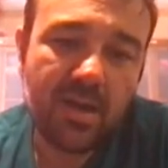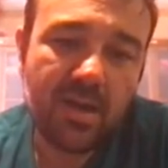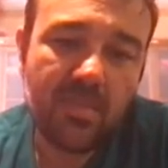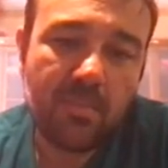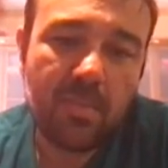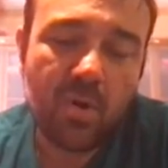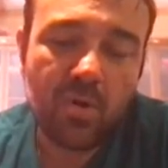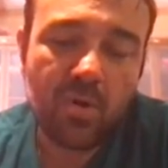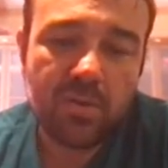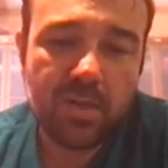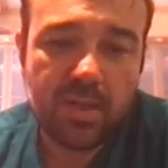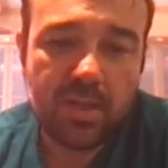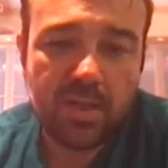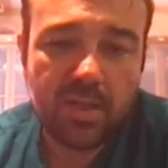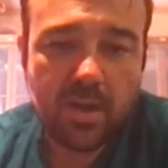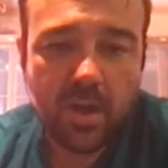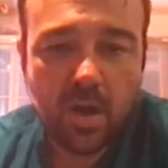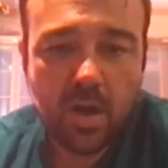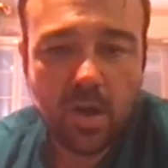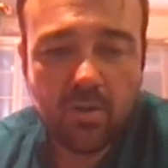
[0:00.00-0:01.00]
model
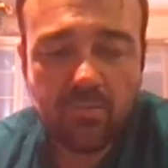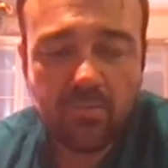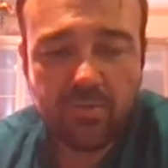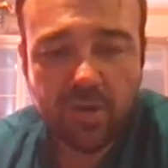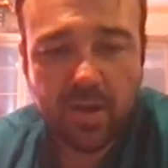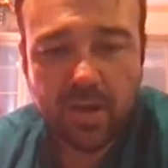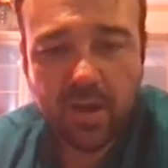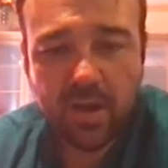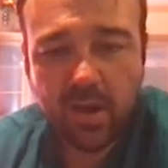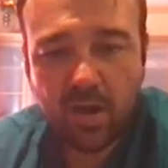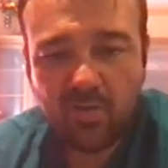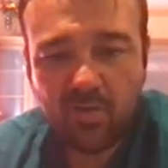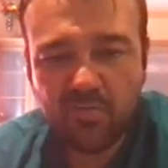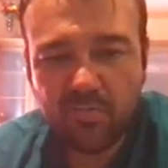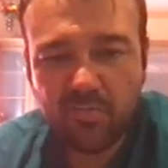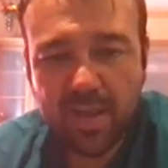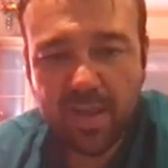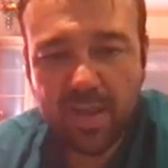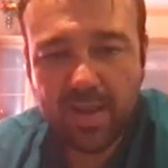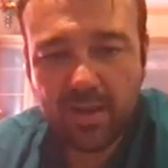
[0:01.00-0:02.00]
of
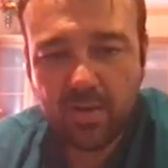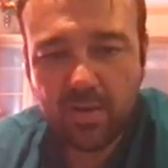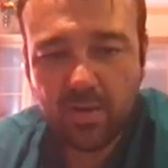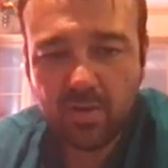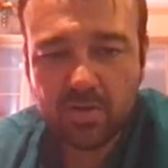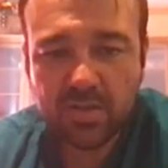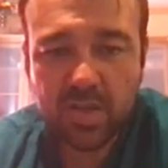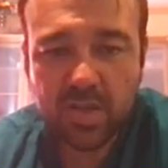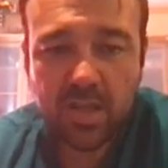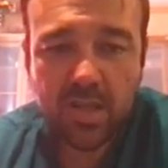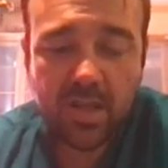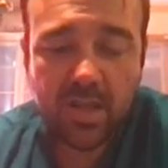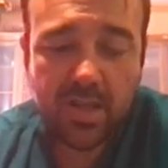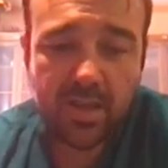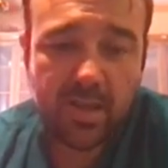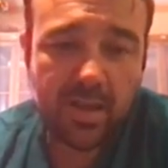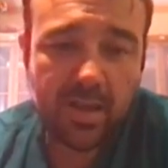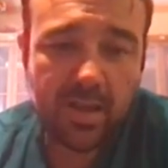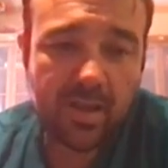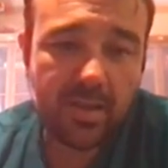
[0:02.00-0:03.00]
black holes.
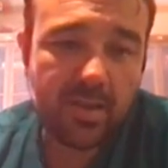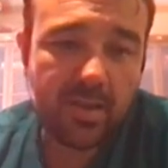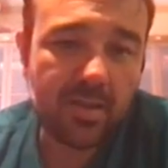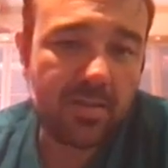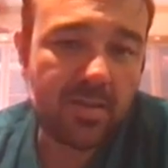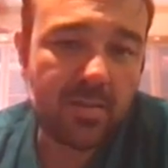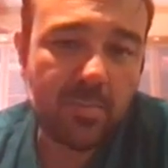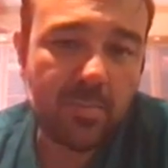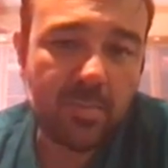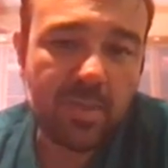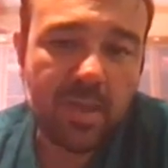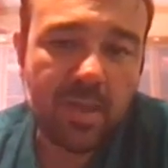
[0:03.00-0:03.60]
And the